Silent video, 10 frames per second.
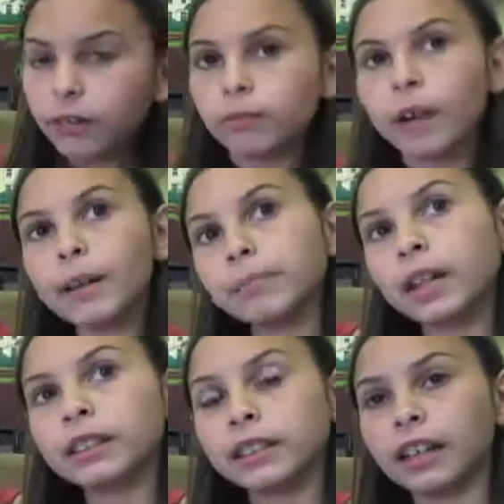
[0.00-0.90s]
Red
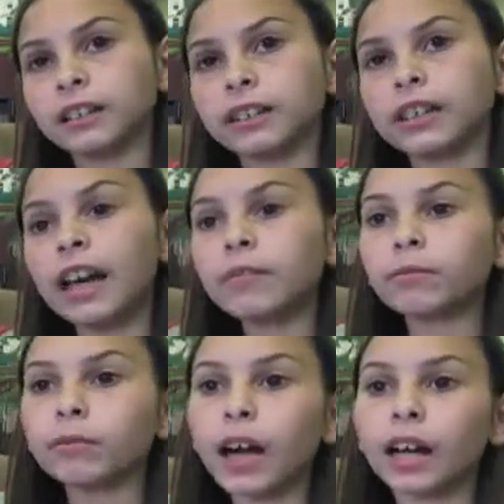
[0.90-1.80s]
blood cells then
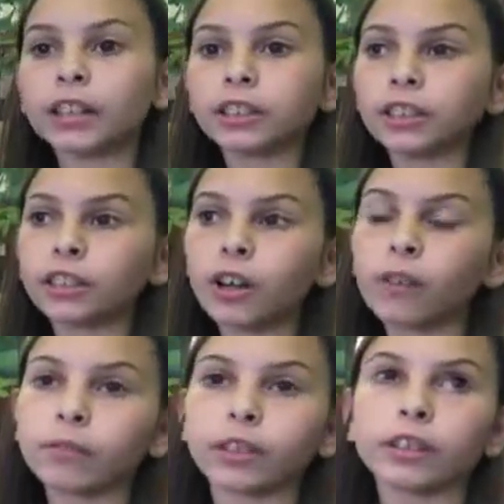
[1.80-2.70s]
rush
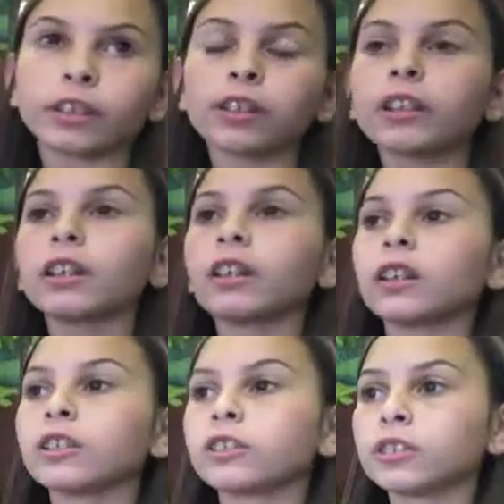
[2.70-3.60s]
over
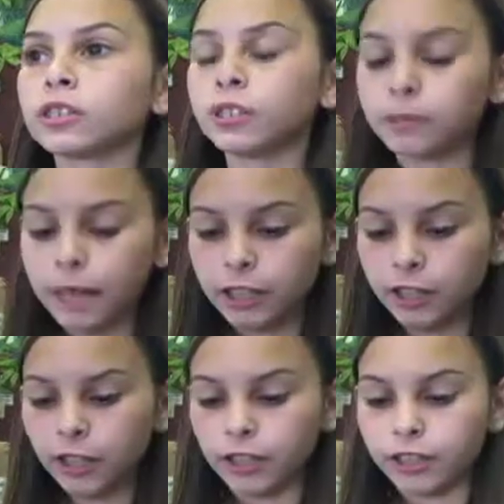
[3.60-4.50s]
to make
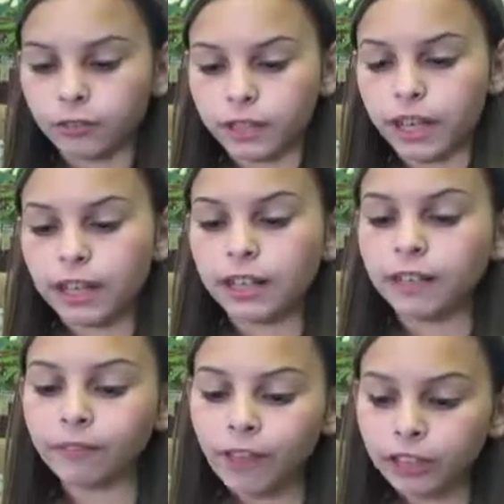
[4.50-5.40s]
sure you don't get an
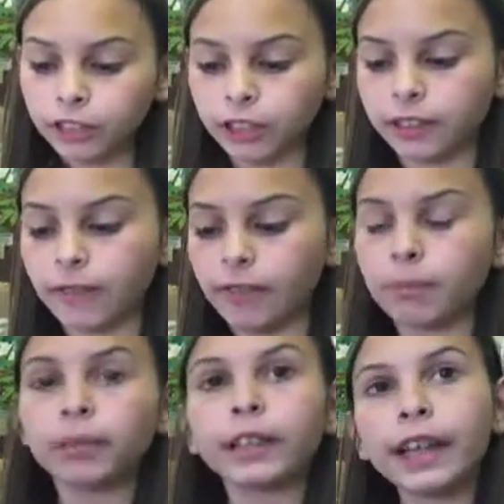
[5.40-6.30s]
infection.
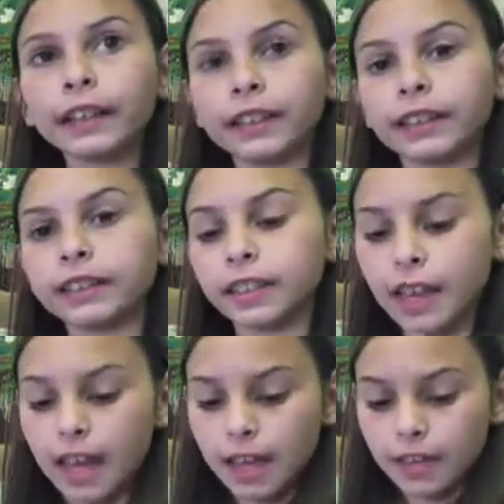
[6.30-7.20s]
Platelets
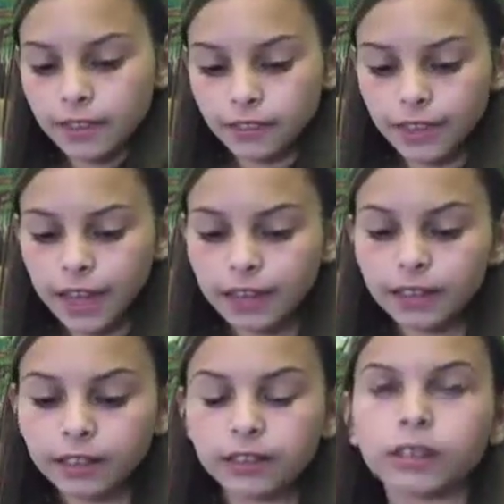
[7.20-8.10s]
then
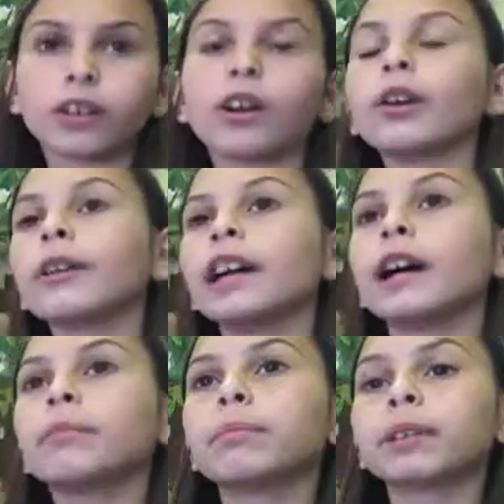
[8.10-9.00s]
hurry
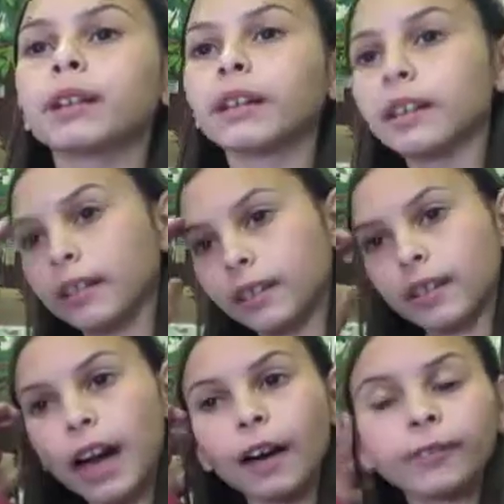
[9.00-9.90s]
up
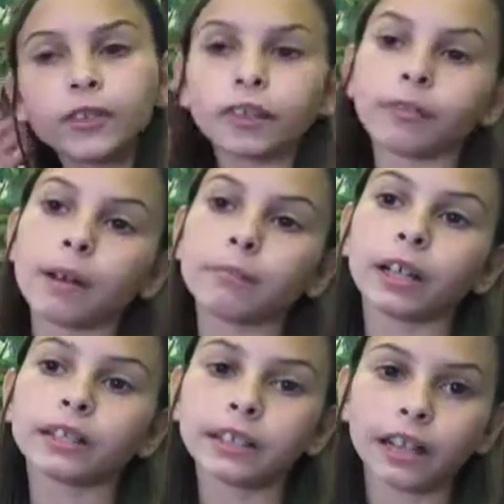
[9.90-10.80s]
after the red
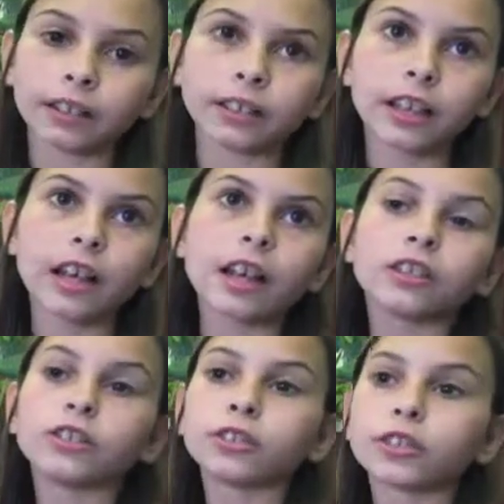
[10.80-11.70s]
blood cells
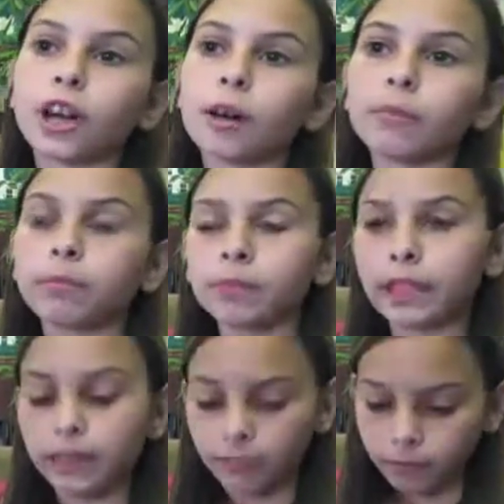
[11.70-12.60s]
to stop
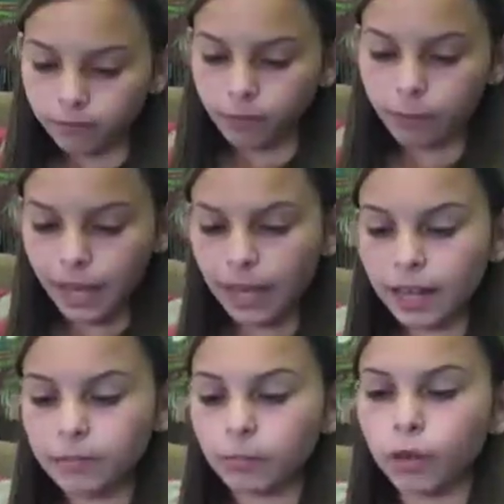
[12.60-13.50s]
to, from
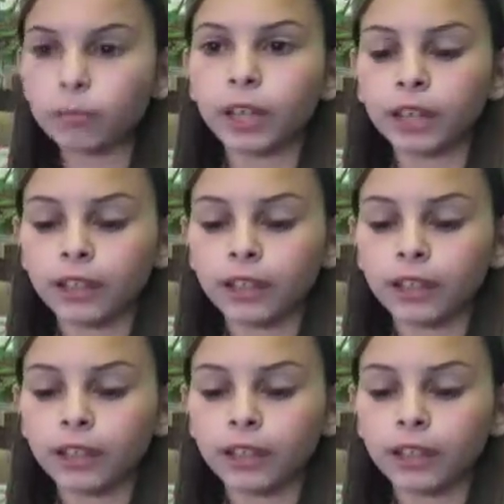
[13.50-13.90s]
getting more blood